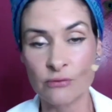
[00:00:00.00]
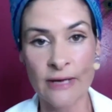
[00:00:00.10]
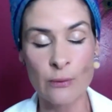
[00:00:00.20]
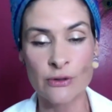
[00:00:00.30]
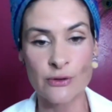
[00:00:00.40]

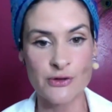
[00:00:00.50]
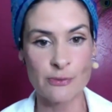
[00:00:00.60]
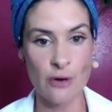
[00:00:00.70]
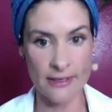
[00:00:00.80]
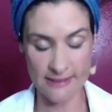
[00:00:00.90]
right? We're not
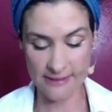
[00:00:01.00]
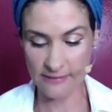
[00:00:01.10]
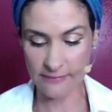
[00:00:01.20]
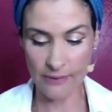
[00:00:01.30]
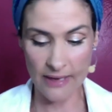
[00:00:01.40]
surprised
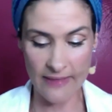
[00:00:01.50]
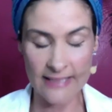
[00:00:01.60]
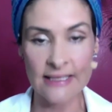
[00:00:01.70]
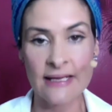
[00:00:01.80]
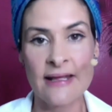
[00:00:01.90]
by that.